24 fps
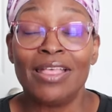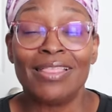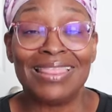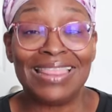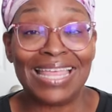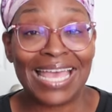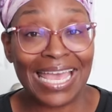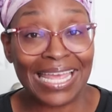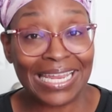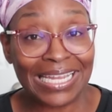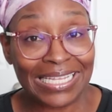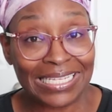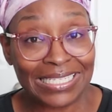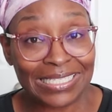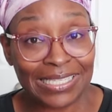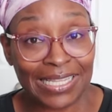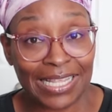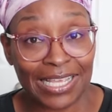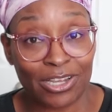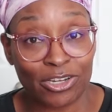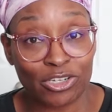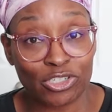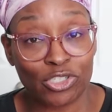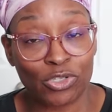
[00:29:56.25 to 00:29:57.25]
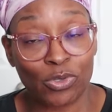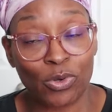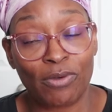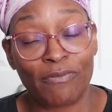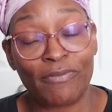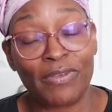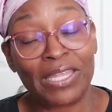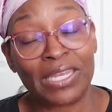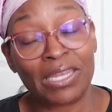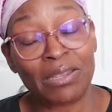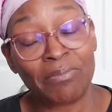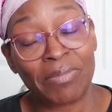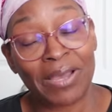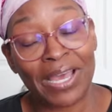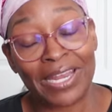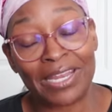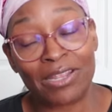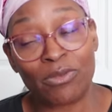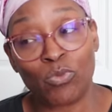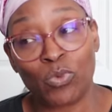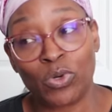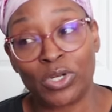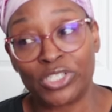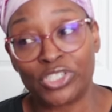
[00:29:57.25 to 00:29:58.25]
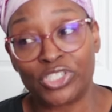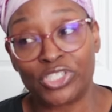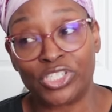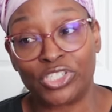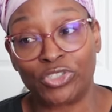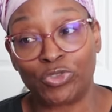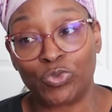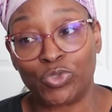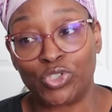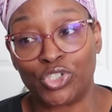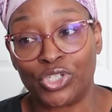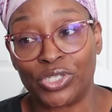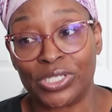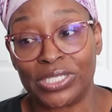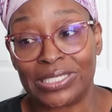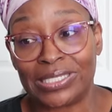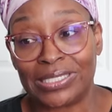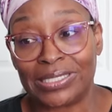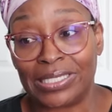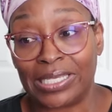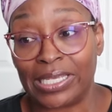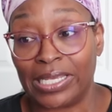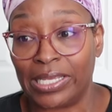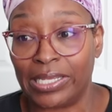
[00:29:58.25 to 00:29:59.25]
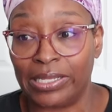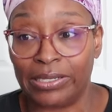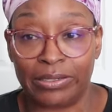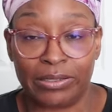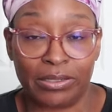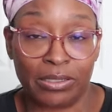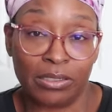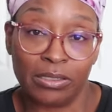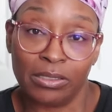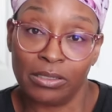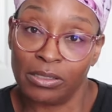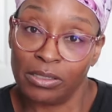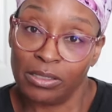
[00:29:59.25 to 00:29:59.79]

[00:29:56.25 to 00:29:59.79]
That is there. So if anybody wants to just send